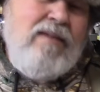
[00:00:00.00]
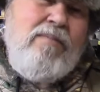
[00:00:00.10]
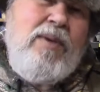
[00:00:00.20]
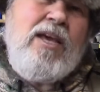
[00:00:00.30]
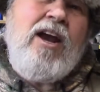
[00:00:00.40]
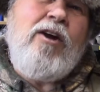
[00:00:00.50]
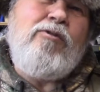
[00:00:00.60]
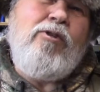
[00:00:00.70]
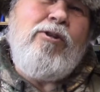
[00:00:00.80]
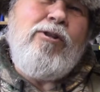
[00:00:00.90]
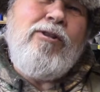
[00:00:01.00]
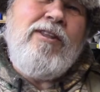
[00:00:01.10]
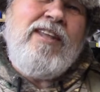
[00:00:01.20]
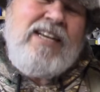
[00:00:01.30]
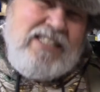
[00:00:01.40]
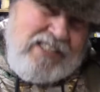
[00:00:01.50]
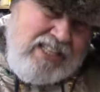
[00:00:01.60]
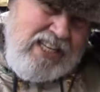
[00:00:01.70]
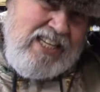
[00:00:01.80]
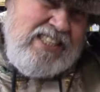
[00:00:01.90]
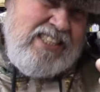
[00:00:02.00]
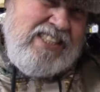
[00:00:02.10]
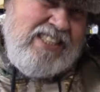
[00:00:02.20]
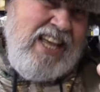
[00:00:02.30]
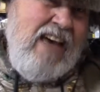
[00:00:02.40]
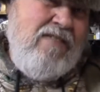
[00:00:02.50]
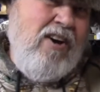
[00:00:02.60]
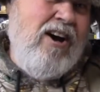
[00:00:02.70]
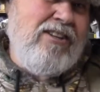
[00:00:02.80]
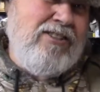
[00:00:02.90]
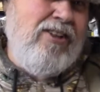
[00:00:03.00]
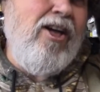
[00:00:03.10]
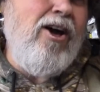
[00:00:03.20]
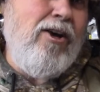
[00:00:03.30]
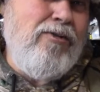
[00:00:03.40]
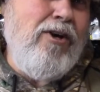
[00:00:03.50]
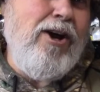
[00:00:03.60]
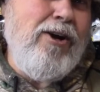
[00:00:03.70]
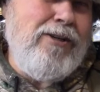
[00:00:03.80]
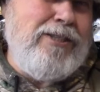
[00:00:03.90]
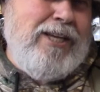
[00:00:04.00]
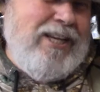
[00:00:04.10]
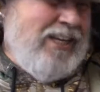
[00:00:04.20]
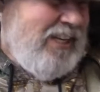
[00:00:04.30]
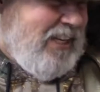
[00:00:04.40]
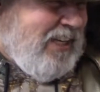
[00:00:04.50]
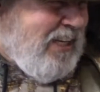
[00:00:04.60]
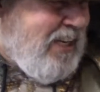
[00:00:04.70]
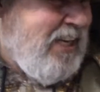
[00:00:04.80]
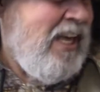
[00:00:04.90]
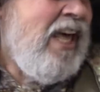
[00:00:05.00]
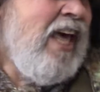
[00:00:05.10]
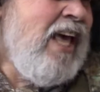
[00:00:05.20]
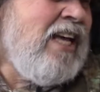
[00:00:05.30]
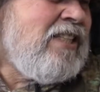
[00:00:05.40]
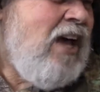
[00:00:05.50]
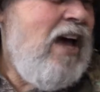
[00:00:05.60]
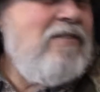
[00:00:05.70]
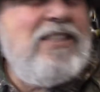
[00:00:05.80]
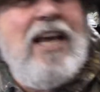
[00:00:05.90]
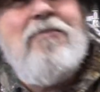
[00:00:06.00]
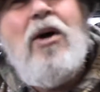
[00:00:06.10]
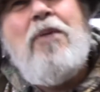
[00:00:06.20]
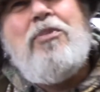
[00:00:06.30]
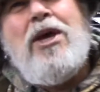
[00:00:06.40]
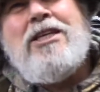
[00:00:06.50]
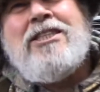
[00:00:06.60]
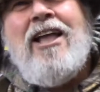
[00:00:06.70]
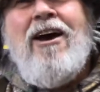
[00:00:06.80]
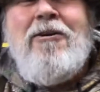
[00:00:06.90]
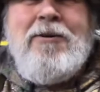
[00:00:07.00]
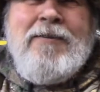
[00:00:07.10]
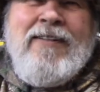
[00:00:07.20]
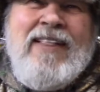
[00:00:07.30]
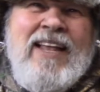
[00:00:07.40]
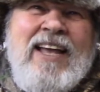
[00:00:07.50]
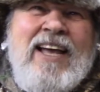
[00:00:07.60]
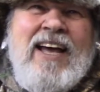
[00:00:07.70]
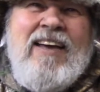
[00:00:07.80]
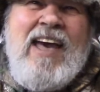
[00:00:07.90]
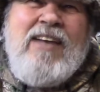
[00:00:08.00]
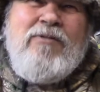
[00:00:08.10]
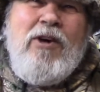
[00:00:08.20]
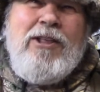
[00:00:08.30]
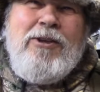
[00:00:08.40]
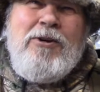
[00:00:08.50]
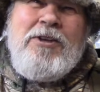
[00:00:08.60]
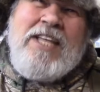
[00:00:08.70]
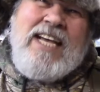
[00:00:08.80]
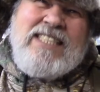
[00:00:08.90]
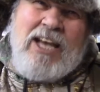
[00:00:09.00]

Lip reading: be careful, because these have caused a lot of fires. So I've said my piece now. I had fun doing this. I